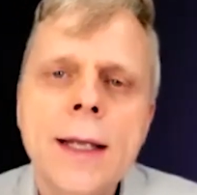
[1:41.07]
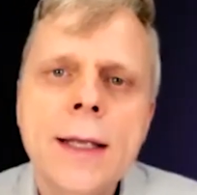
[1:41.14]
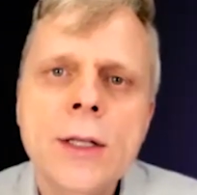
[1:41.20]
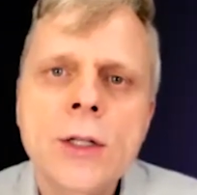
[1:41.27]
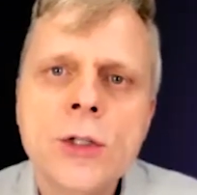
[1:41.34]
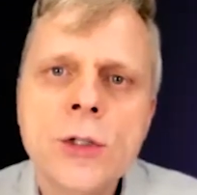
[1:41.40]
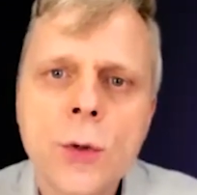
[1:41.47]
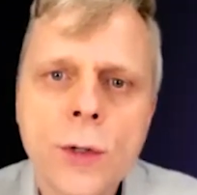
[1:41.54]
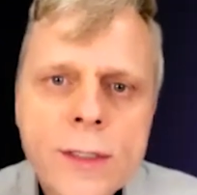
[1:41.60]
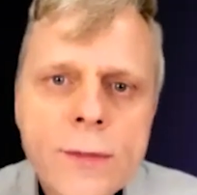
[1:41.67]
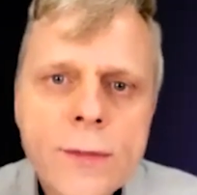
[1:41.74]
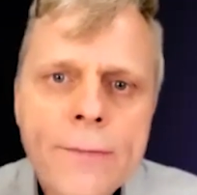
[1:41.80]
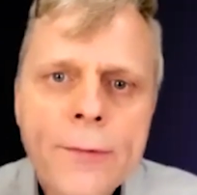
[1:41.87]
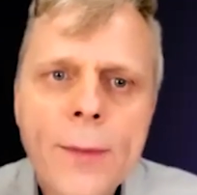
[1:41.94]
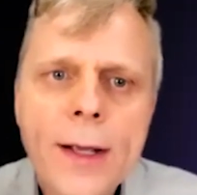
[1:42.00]
source of
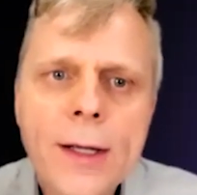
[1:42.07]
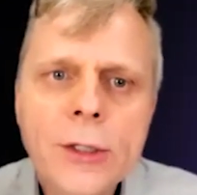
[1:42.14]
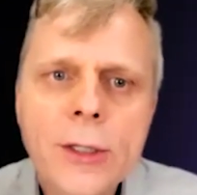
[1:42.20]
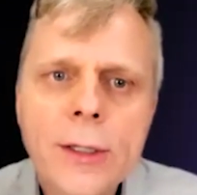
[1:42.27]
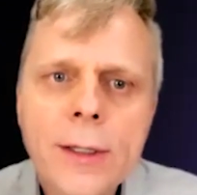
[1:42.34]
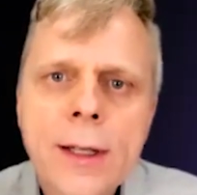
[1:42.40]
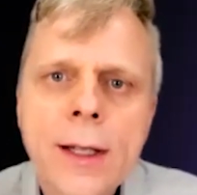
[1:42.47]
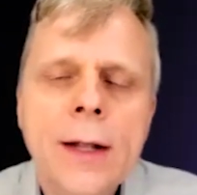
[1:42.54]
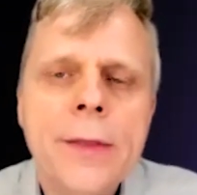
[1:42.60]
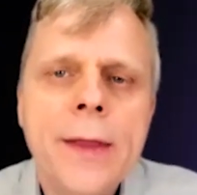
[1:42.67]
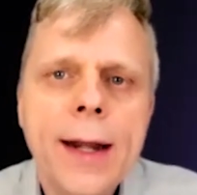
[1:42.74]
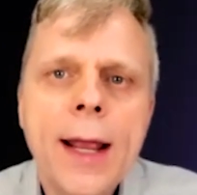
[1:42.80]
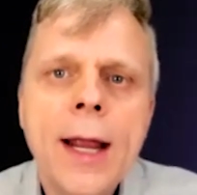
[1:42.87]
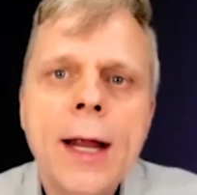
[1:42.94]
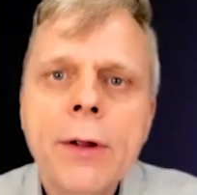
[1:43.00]
information
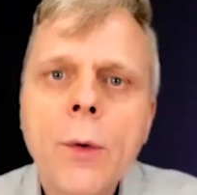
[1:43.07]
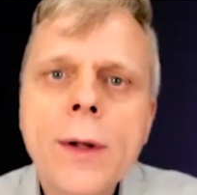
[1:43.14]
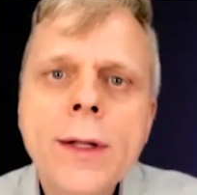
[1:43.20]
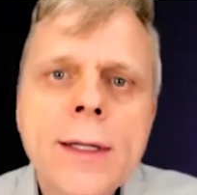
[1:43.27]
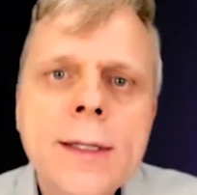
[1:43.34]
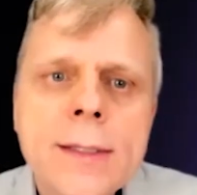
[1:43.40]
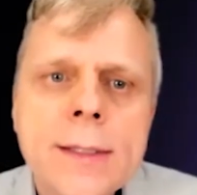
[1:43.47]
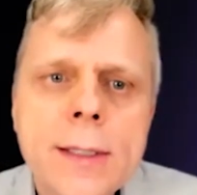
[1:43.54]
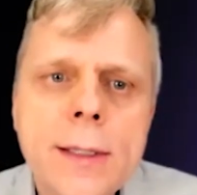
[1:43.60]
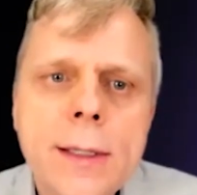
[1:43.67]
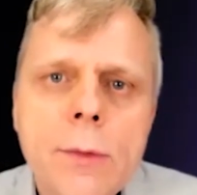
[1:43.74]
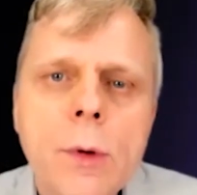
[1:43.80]
that everyone can see.